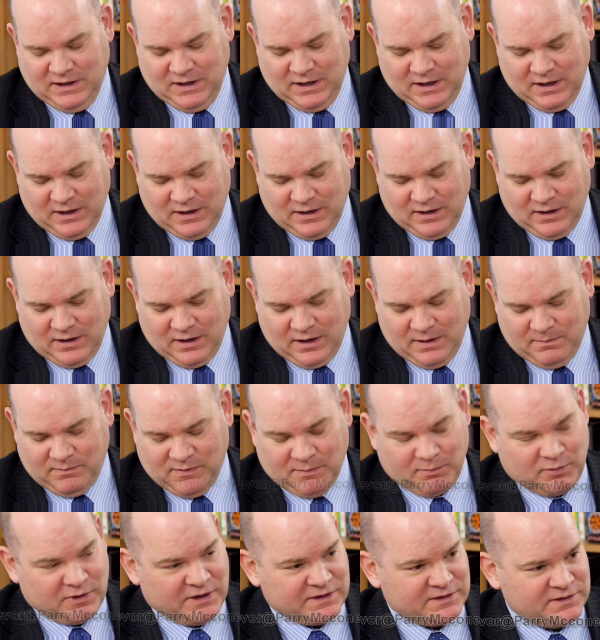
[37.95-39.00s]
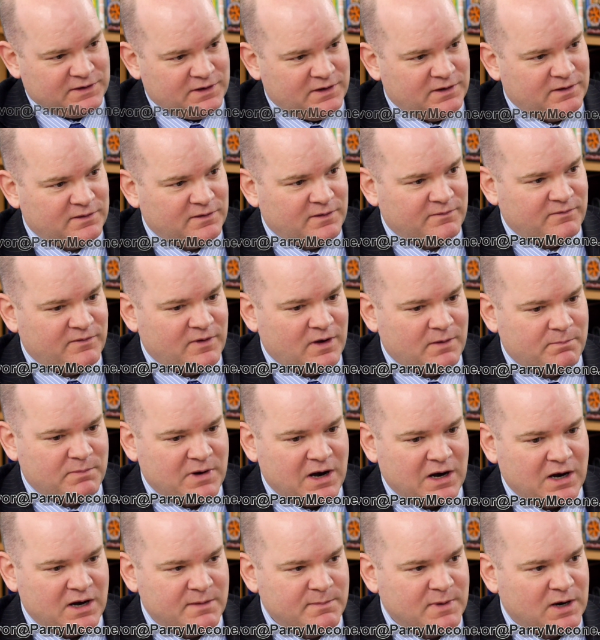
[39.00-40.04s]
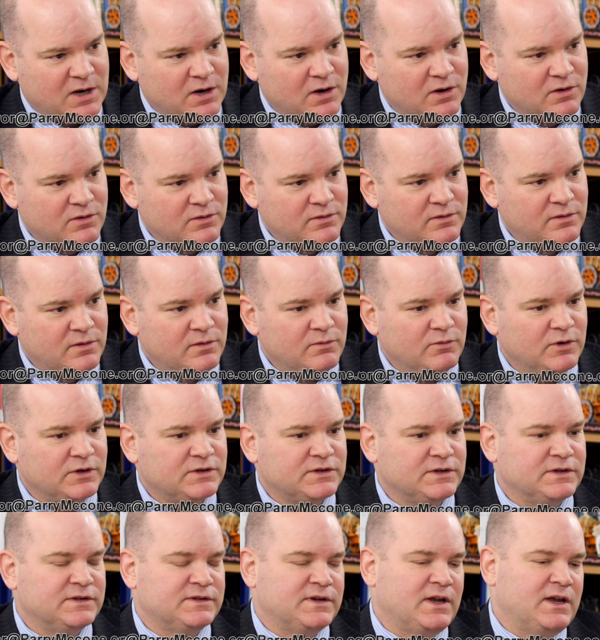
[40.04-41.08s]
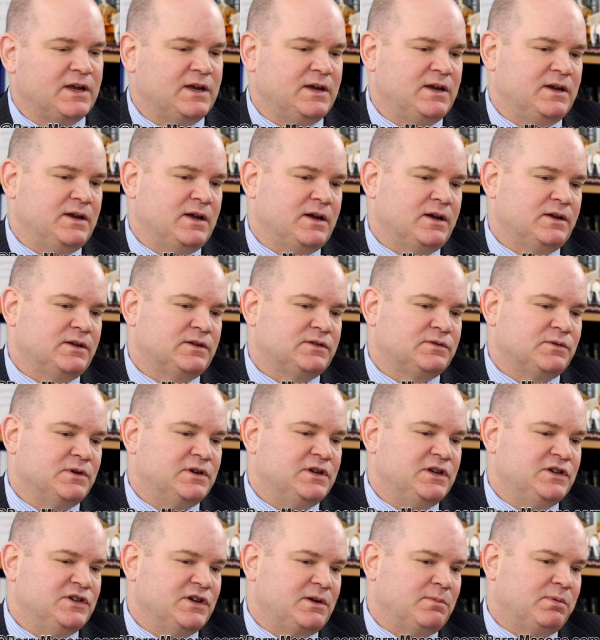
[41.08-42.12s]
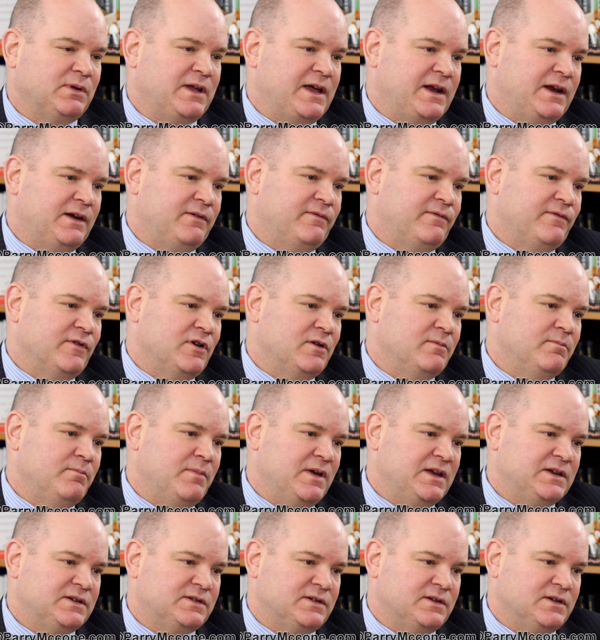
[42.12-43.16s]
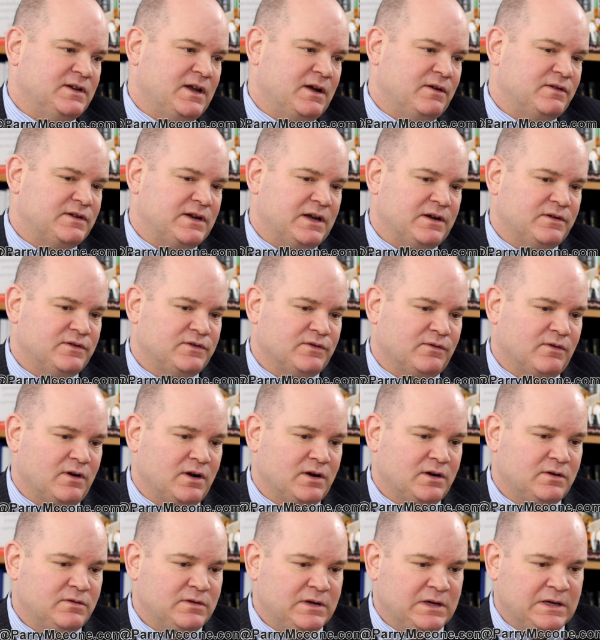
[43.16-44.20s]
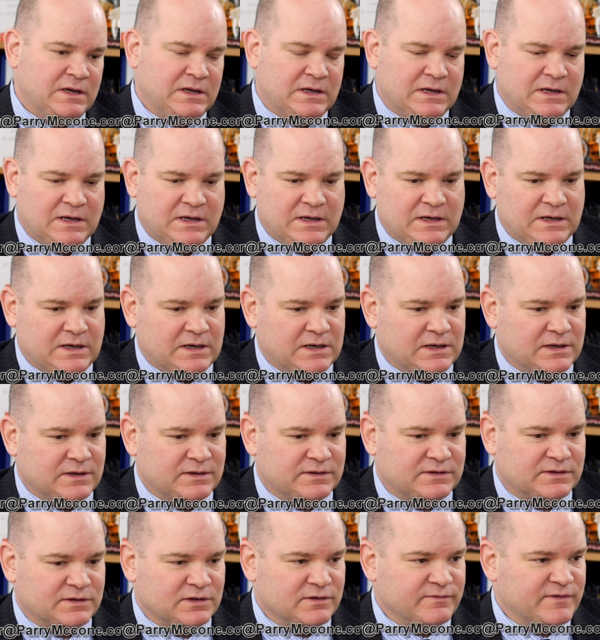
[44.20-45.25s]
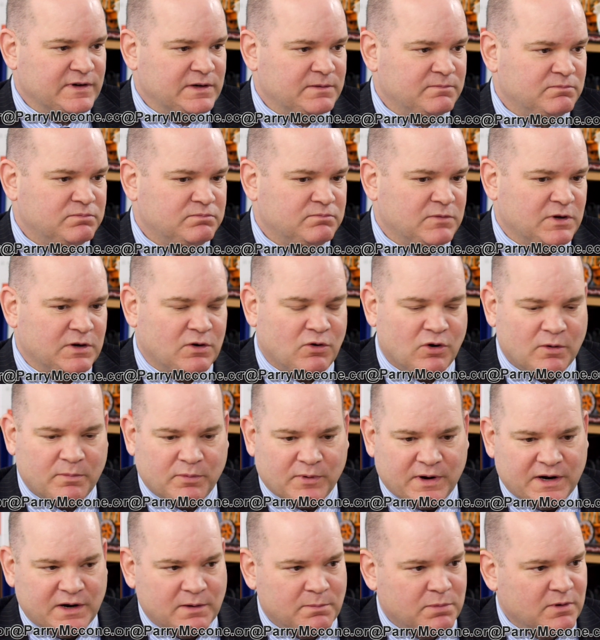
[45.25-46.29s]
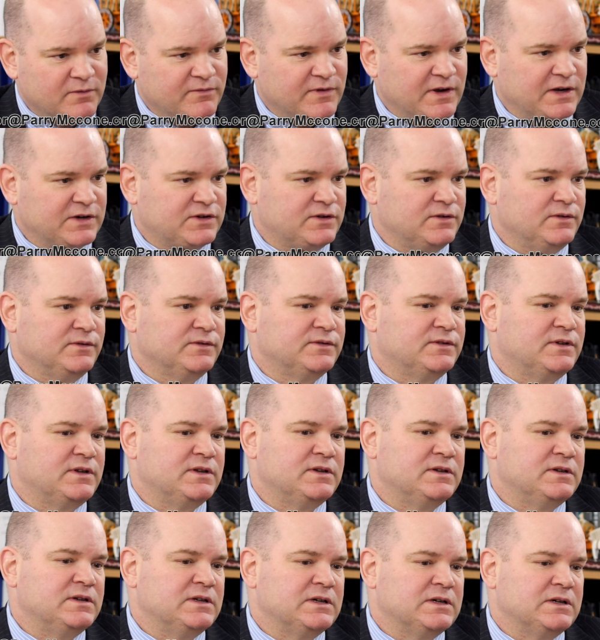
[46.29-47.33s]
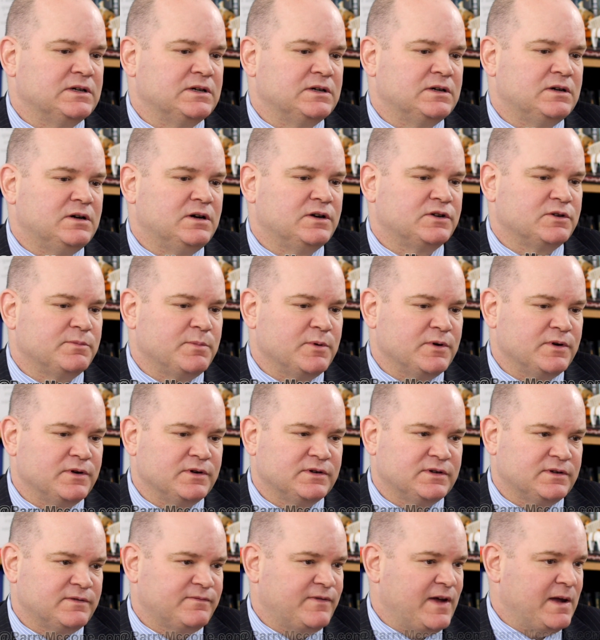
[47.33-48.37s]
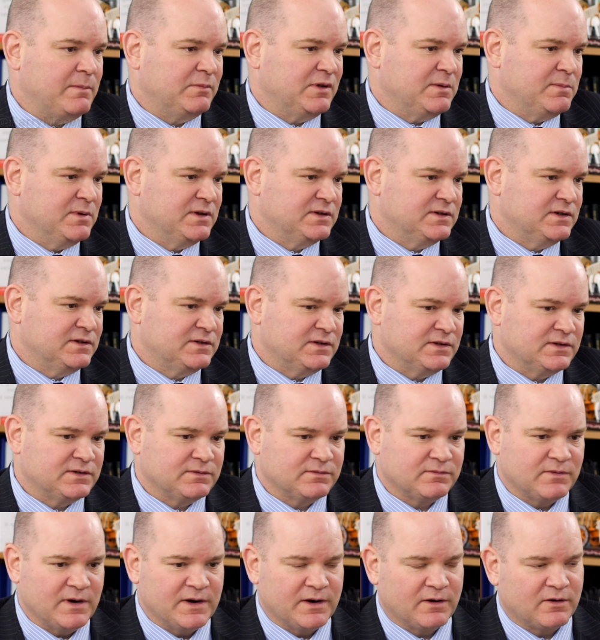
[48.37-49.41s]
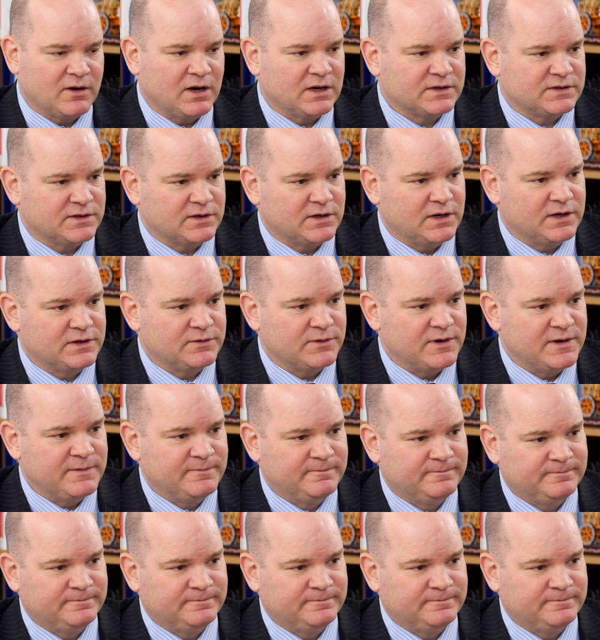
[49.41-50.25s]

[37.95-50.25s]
I'm the president of Parry McCone, which is a strategic planning firm based in downtown Toronto, serving incorporated professionals and entrepreneurs and family businesses right across the country.